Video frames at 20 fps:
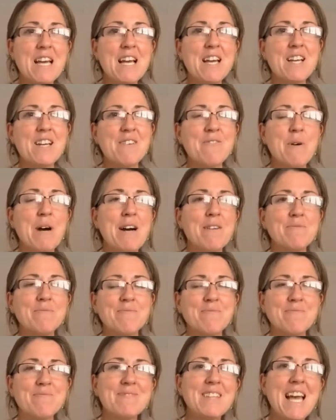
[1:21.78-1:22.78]
Well,
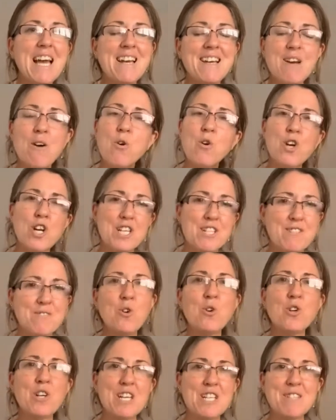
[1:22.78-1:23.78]
yeah, all
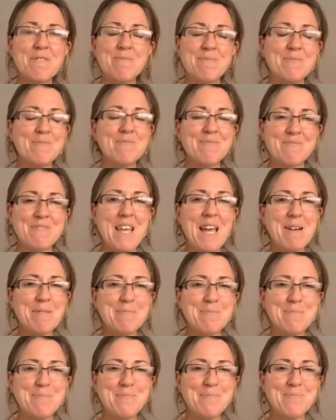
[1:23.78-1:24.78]
good, yeah.
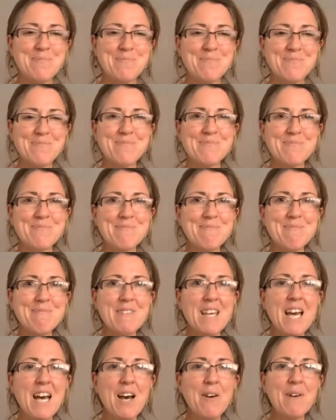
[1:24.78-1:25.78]

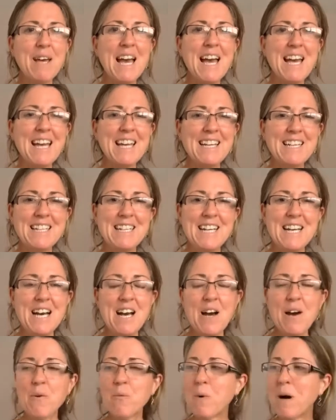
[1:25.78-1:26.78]
Okay,
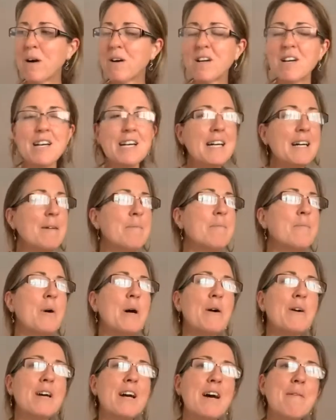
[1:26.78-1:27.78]

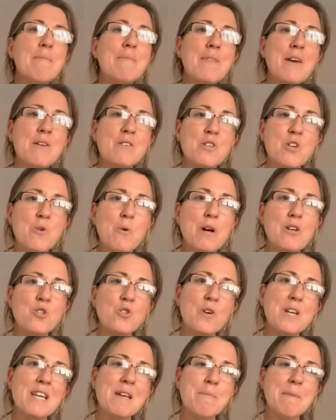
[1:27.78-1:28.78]
welcome those who are
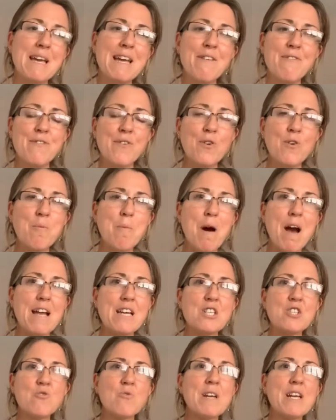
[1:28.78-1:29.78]
joining me for my
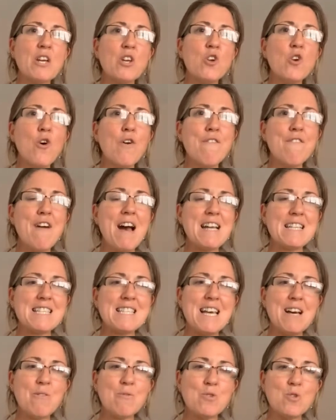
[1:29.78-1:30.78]
Shrink Your Fat
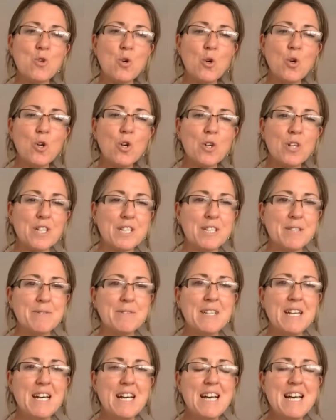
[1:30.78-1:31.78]
Cells talk.
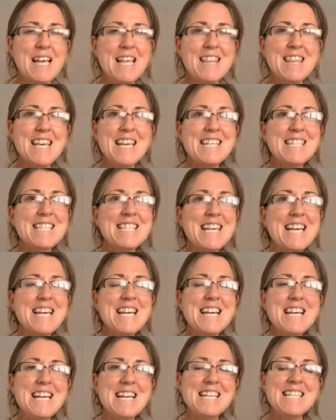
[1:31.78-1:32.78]
This
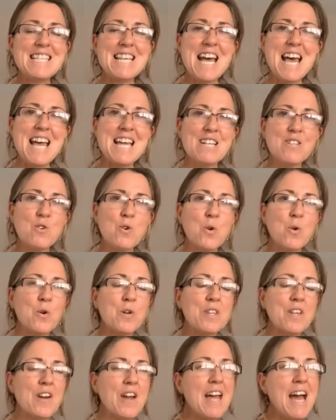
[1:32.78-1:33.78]
is a
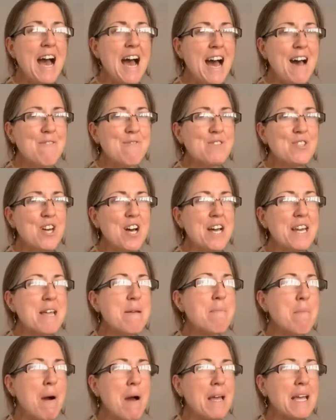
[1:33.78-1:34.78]
talk that I have done
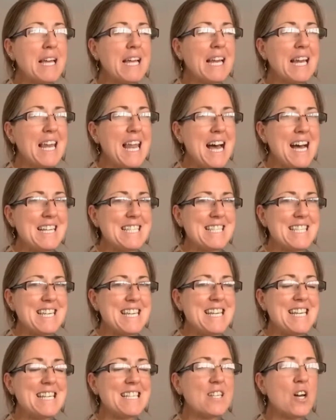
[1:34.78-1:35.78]
in my
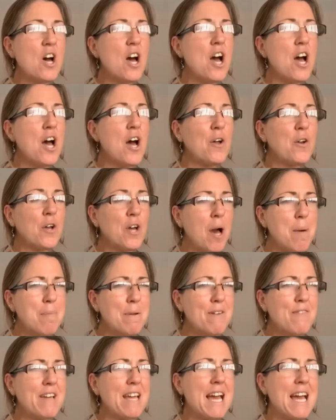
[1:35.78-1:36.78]
classes on a couple
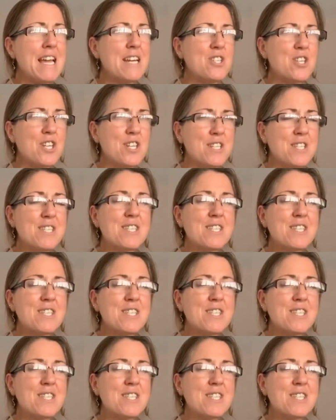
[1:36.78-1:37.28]
of occasions,